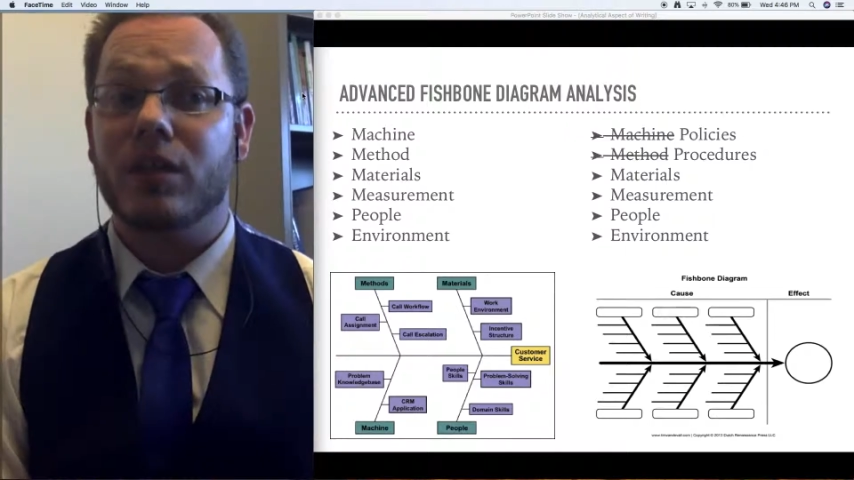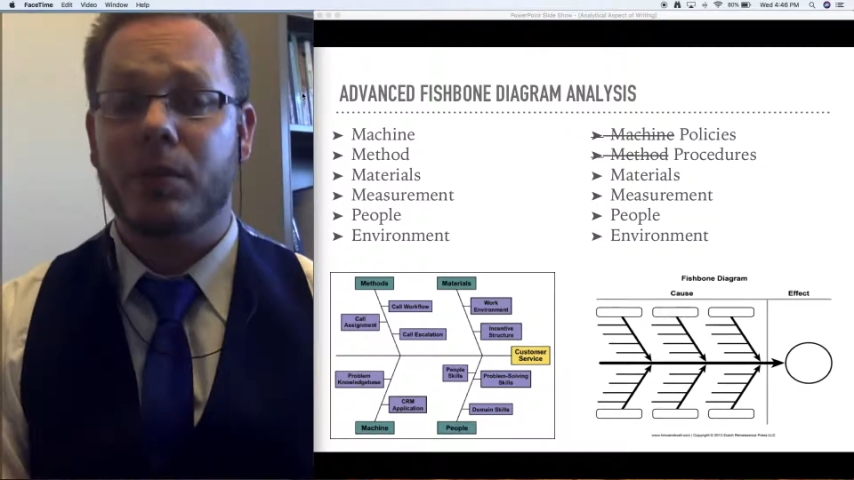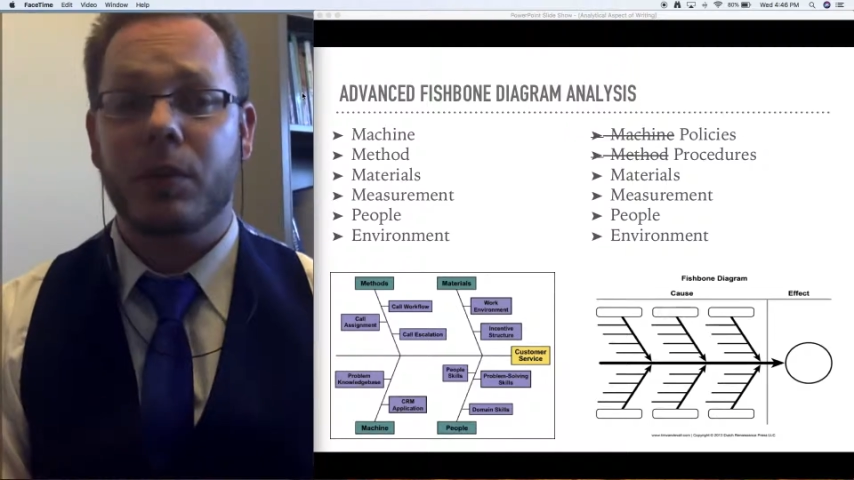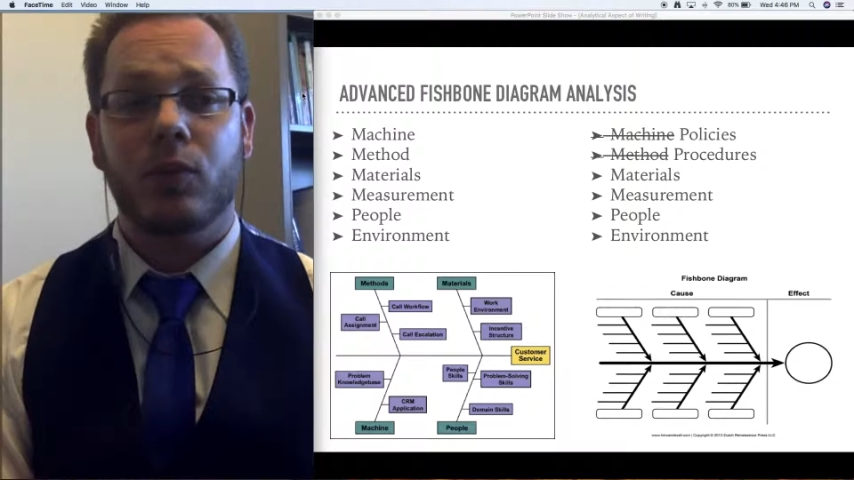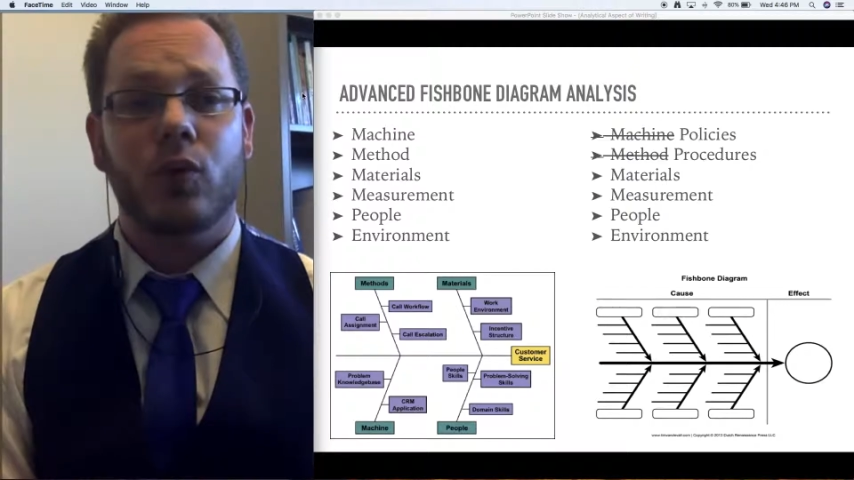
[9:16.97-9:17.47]

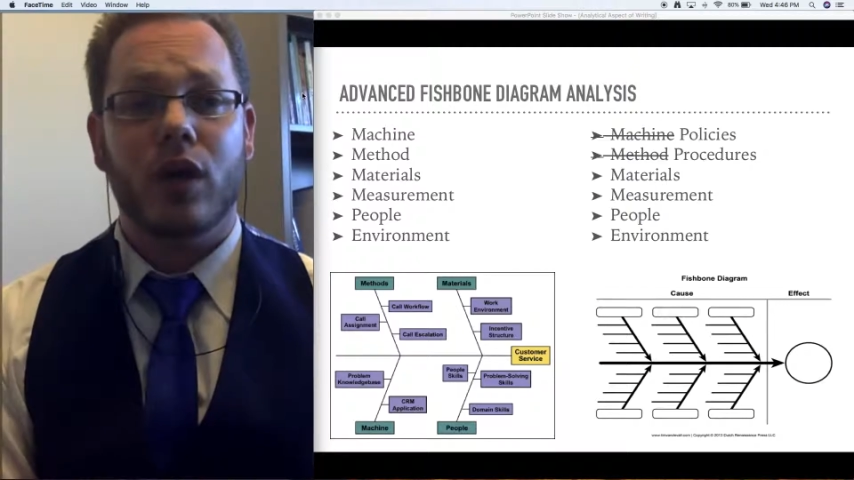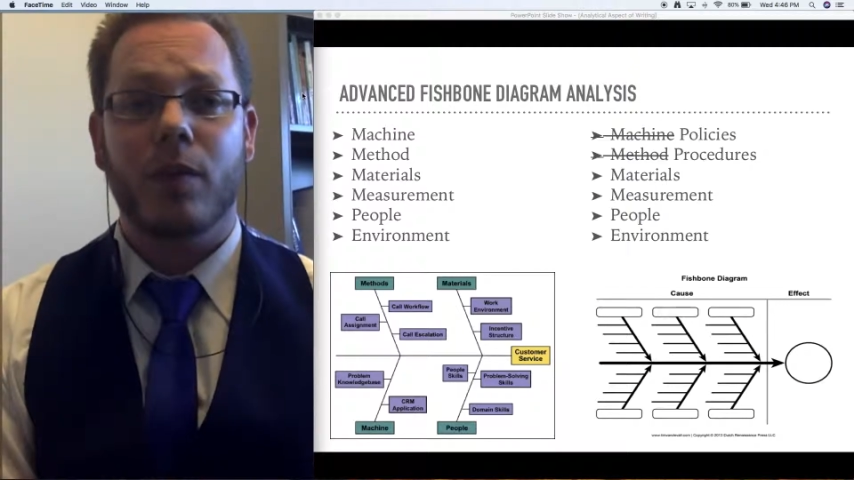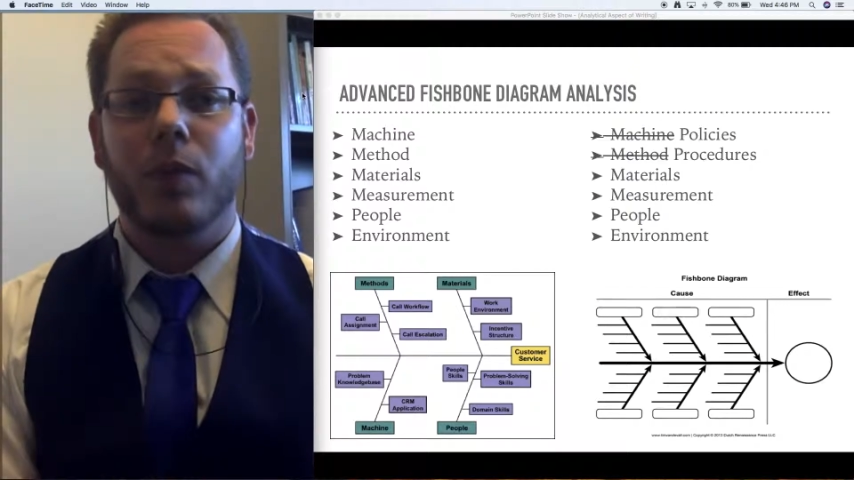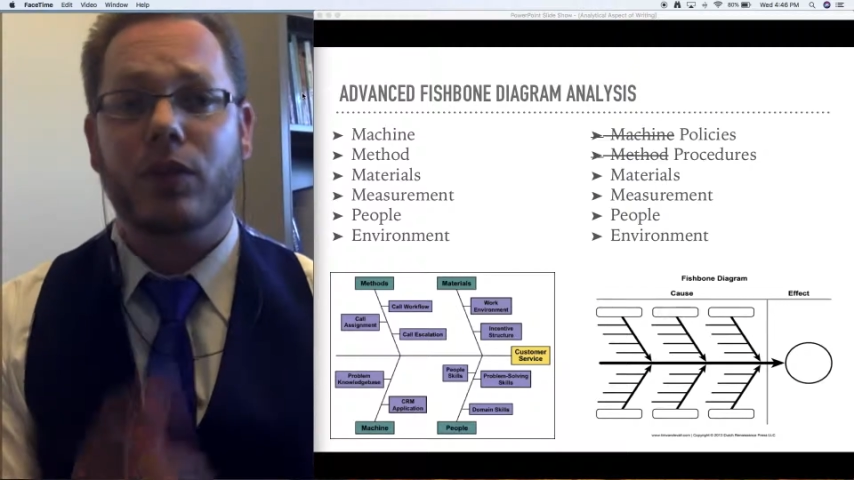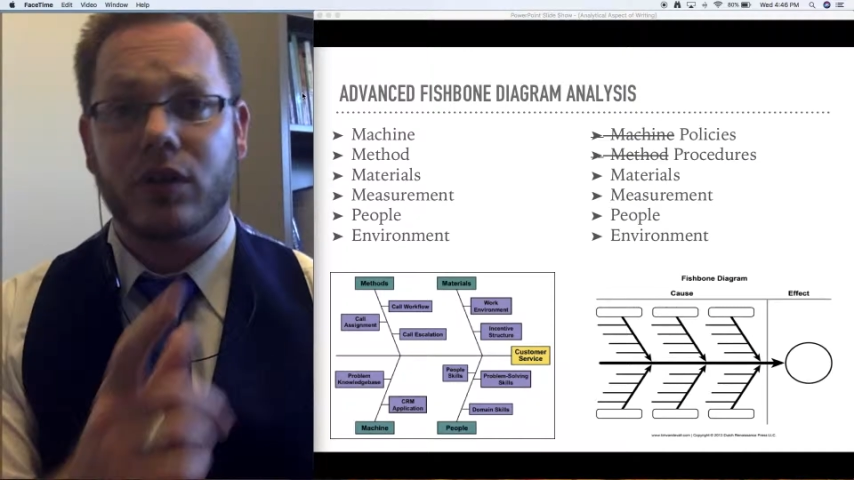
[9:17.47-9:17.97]
Some people will
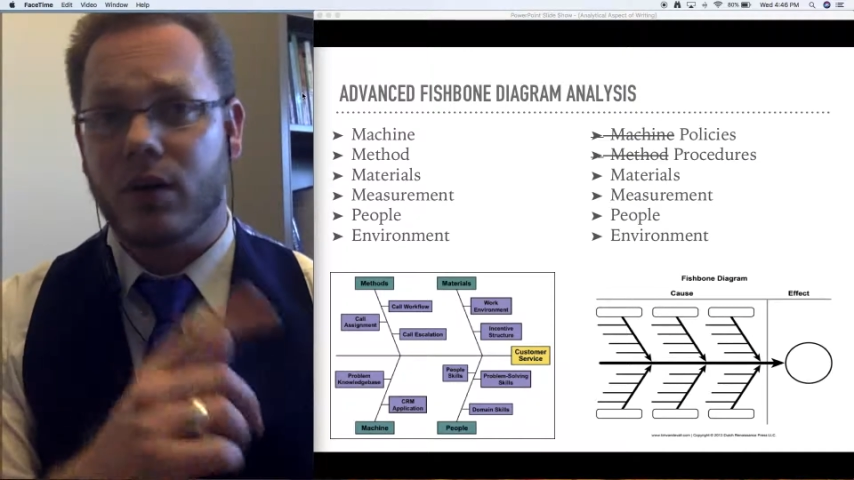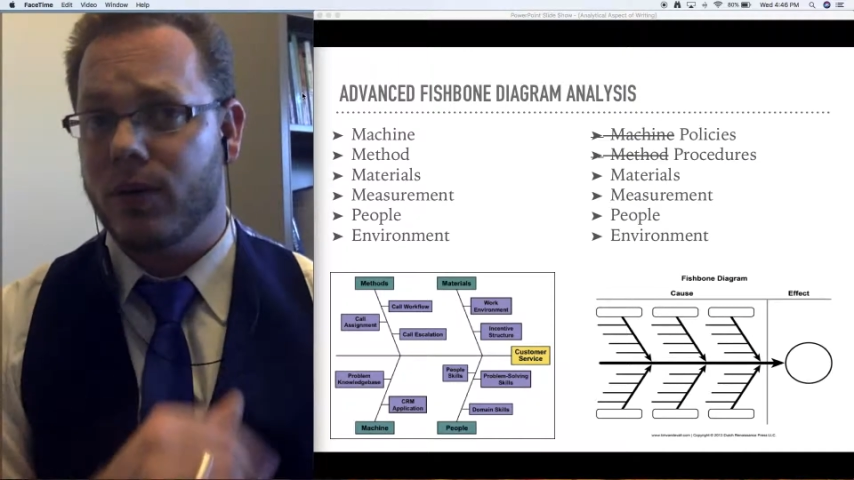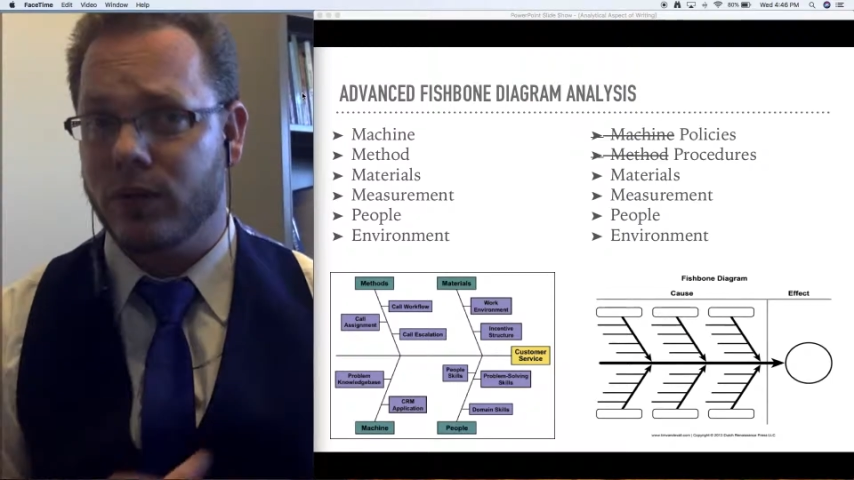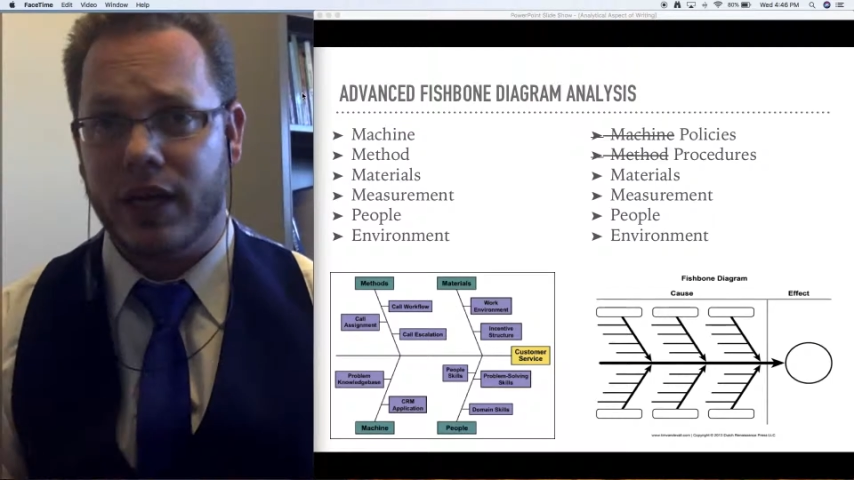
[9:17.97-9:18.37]
come up with their own